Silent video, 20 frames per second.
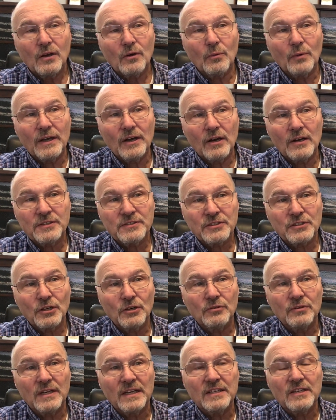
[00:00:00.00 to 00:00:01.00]
We
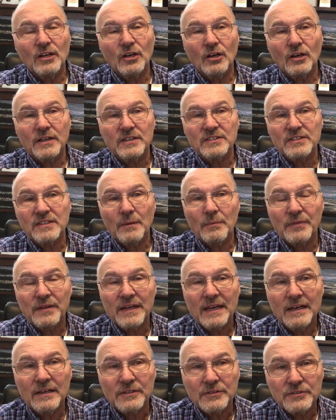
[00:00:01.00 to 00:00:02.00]
also need to look at
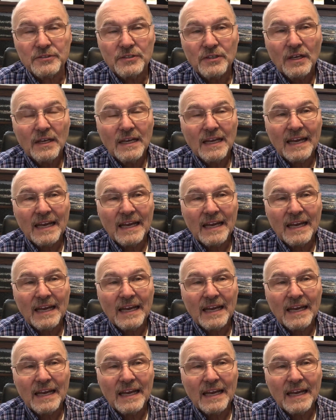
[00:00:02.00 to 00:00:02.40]
something else.